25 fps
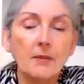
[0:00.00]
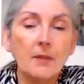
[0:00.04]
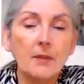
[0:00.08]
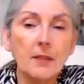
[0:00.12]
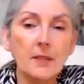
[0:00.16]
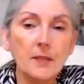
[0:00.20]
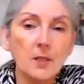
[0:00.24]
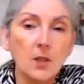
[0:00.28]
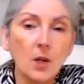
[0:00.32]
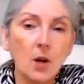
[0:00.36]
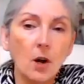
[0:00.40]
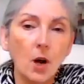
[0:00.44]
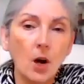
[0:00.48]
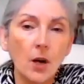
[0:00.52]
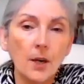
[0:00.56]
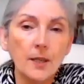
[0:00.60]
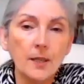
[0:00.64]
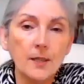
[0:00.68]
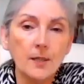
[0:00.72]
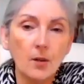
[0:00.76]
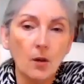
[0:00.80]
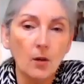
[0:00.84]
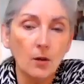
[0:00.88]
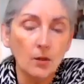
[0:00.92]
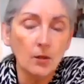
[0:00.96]
This card
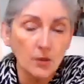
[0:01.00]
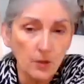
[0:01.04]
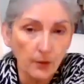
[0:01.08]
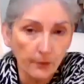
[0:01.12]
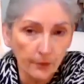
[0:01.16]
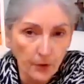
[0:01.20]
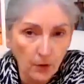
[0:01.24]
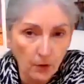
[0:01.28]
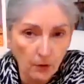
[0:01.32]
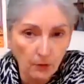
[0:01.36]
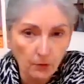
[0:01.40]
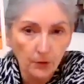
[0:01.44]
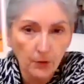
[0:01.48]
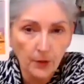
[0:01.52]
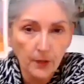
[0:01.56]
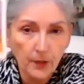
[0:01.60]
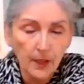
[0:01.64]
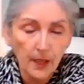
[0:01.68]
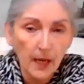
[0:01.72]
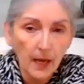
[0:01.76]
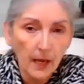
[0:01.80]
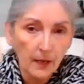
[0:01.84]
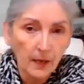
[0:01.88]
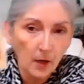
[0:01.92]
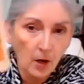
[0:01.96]
is also, if you
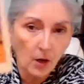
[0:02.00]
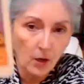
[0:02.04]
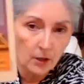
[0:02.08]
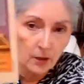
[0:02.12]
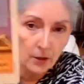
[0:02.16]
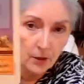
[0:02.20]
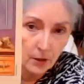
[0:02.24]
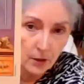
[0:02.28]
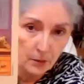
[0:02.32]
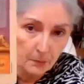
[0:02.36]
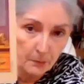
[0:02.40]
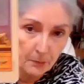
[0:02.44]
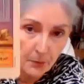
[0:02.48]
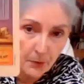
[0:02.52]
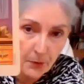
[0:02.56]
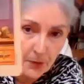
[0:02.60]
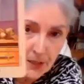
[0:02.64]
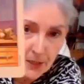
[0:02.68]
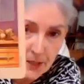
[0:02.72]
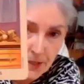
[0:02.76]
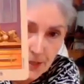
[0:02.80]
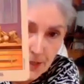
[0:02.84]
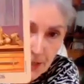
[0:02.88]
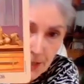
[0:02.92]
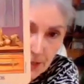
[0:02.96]
look at our little
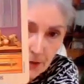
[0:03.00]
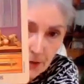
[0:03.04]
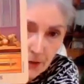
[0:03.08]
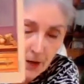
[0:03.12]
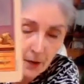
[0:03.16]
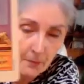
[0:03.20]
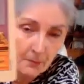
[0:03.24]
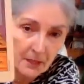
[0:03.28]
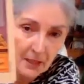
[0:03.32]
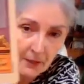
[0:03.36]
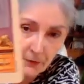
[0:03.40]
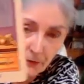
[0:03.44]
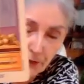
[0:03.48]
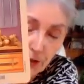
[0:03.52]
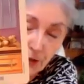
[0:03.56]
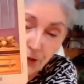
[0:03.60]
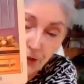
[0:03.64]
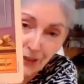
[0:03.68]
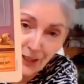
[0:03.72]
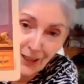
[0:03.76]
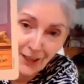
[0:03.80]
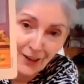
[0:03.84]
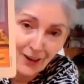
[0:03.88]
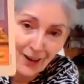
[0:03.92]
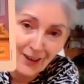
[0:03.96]
priest here, I mean, if you
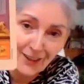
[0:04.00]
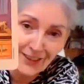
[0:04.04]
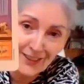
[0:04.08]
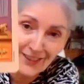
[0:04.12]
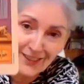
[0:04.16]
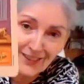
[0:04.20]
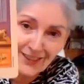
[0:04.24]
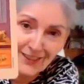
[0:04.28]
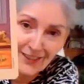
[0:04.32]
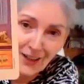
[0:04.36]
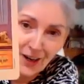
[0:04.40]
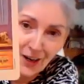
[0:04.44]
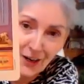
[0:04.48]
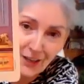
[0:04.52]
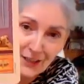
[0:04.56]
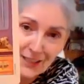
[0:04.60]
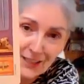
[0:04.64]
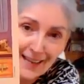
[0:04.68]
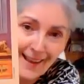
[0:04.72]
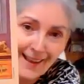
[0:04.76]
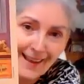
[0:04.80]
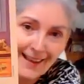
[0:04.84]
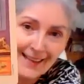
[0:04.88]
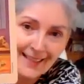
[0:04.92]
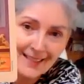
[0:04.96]
look at our
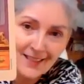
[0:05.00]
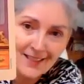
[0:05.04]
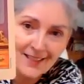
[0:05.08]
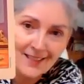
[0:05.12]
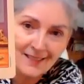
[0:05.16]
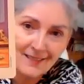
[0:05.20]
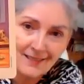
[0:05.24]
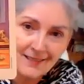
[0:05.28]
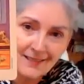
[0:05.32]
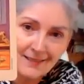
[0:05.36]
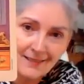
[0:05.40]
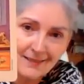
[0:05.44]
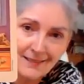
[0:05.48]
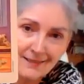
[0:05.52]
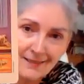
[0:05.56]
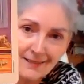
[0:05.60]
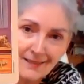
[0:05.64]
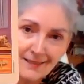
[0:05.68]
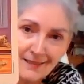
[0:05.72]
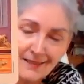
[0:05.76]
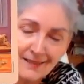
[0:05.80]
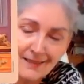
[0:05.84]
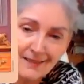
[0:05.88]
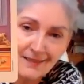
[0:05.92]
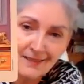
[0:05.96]
knight,
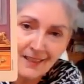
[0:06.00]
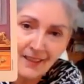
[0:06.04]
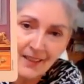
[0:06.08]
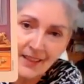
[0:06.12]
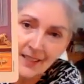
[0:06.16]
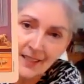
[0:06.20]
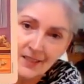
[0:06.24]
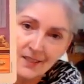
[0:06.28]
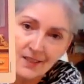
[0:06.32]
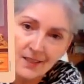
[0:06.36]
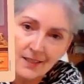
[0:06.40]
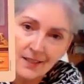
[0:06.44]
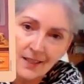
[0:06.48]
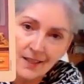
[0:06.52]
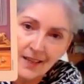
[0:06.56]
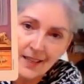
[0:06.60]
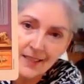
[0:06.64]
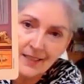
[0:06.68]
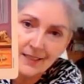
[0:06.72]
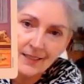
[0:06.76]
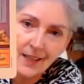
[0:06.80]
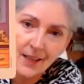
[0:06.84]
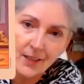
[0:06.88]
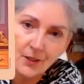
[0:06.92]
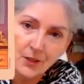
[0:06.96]
I think it's a
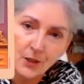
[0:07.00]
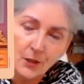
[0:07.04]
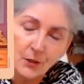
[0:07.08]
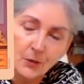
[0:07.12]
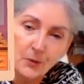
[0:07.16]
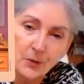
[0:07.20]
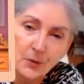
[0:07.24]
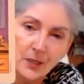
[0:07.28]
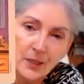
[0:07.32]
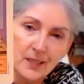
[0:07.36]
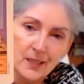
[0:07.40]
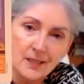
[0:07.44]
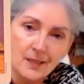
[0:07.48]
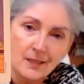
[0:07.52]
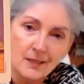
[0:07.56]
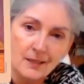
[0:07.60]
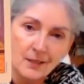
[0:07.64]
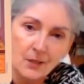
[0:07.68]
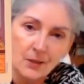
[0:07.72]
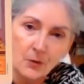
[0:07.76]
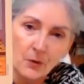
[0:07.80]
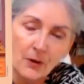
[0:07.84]
knight. I don't know who it is.